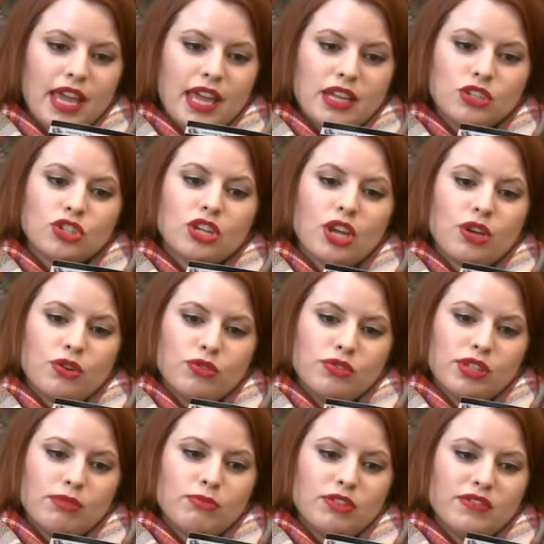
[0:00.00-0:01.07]
and
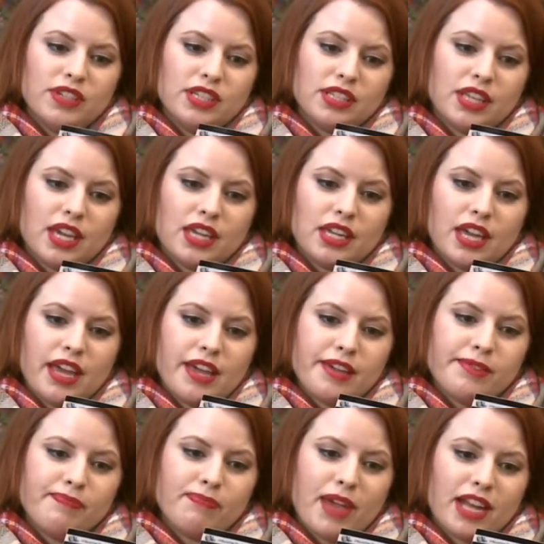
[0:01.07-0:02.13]
shows and movies like
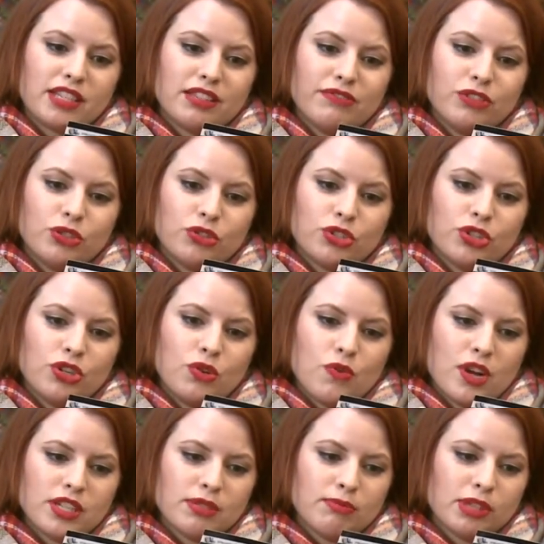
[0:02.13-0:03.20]
um, Back to the Future,
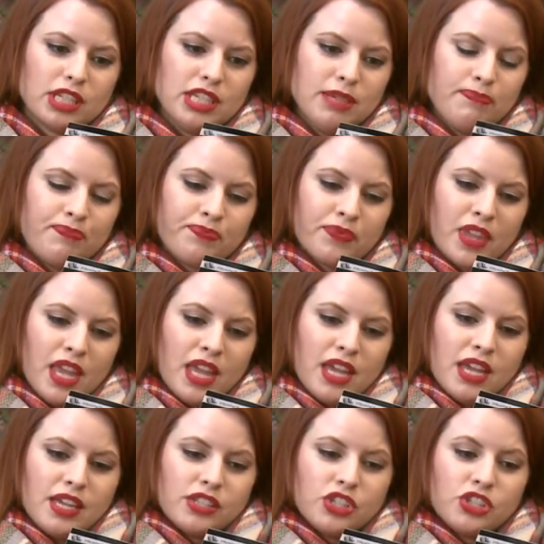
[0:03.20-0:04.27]
Quantum Leap.
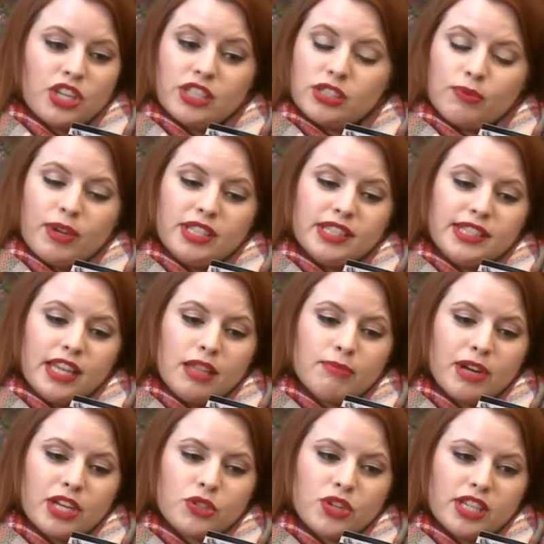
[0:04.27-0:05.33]
Suggests a way to
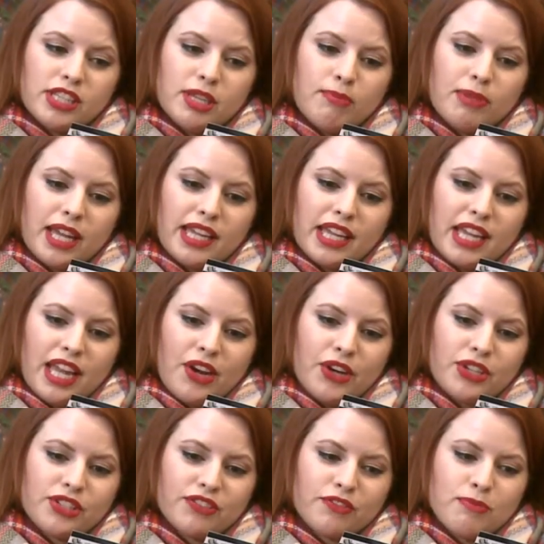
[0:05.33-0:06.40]
celebrate. Dress up like a
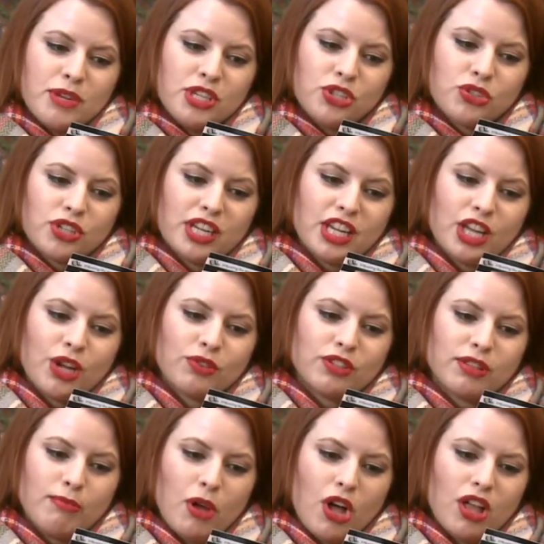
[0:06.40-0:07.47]
character from history and go to
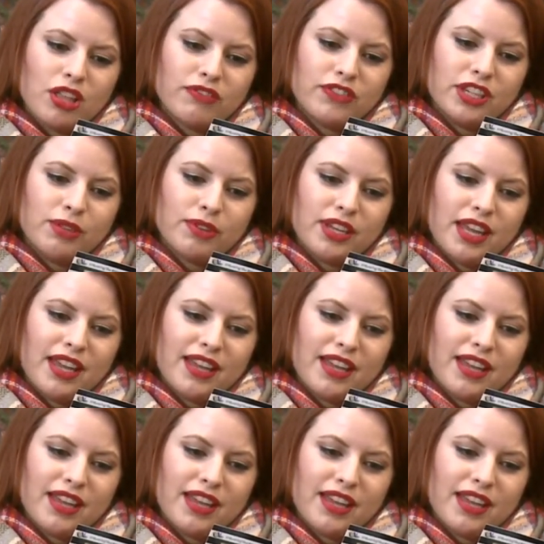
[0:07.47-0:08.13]
the mall. If anyone